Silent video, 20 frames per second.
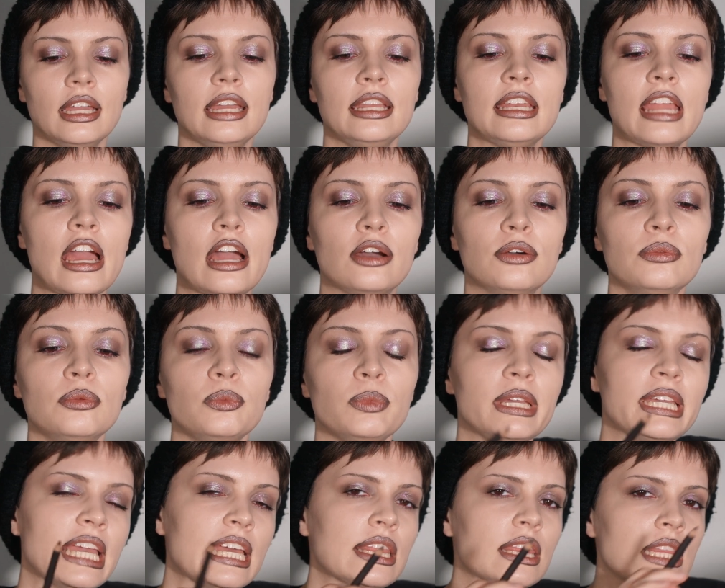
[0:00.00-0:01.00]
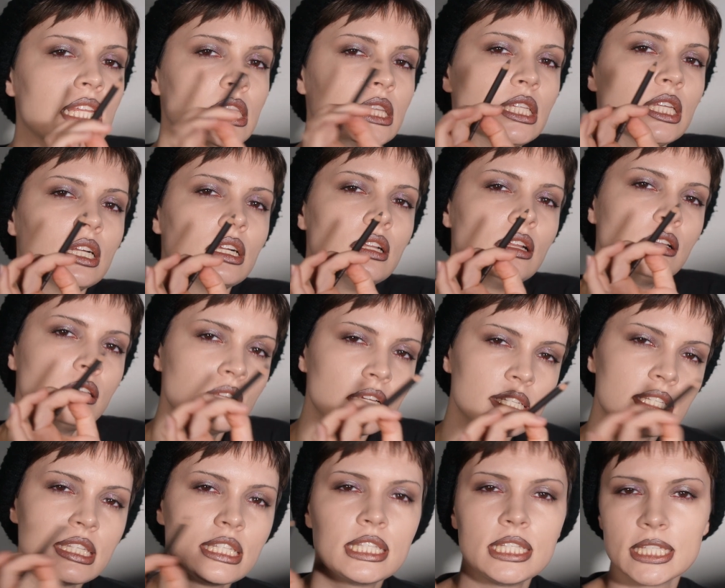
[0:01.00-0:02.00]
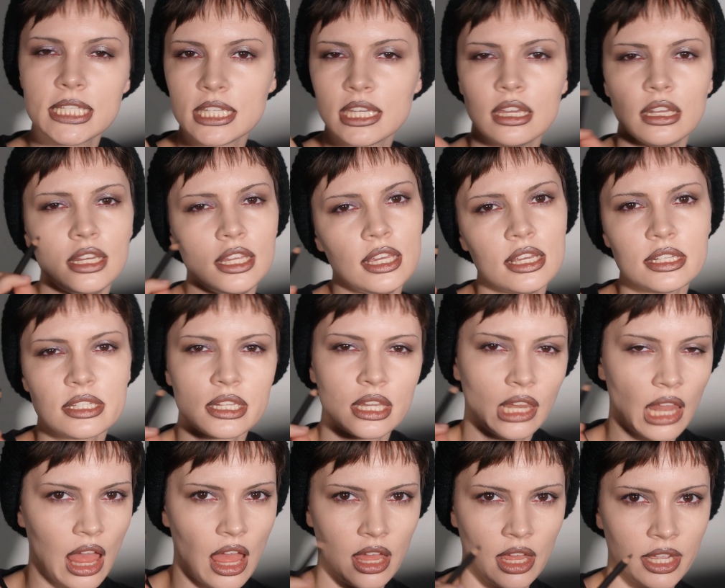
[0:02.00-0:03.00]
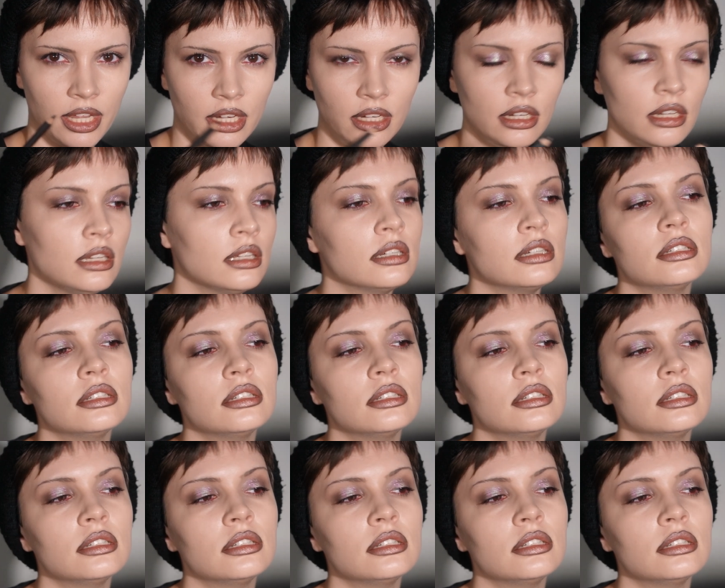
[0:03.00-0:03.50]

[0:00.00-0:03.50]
And now we get the little skinniest line